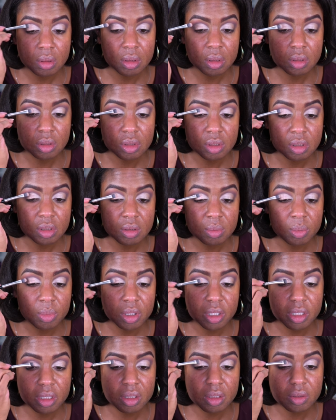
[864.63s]
And just
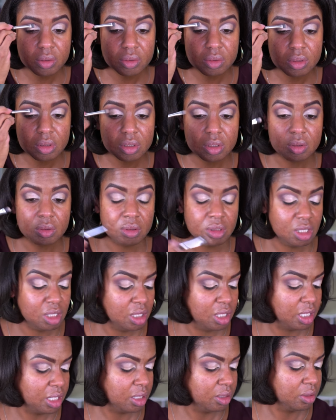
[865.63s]
blend those two
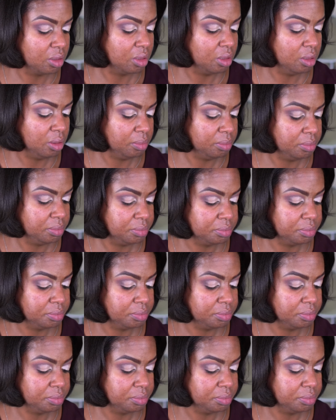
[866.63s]
together.